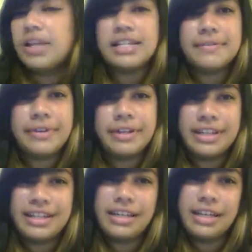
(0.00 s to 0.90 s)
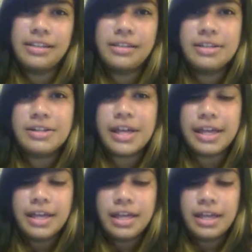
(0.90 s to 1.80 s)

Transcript: Philosophy, yeah, it's okay.